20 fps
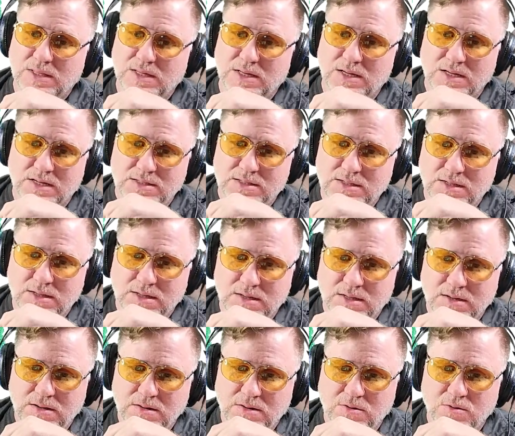this.
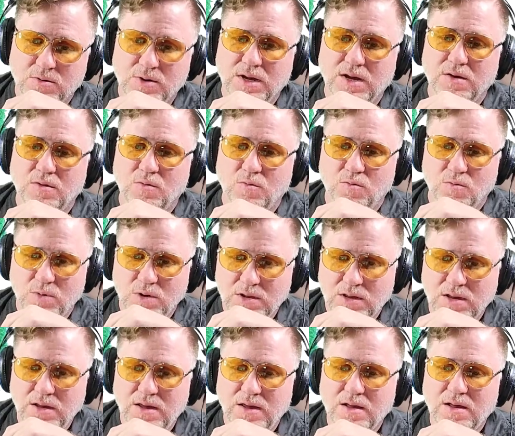Create
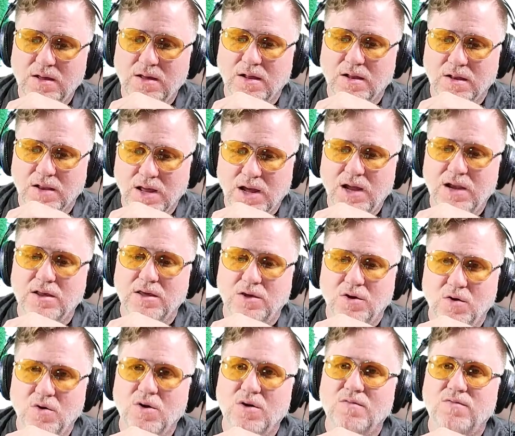really a lot of
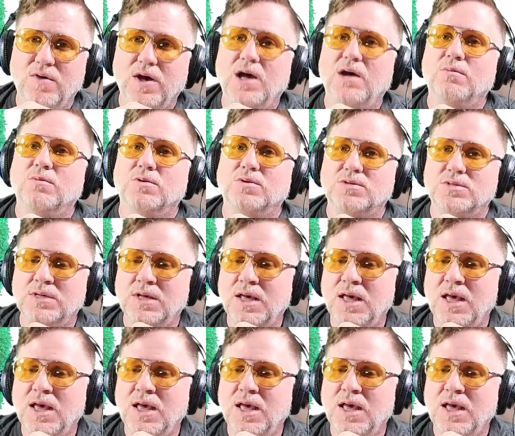yarn fibers,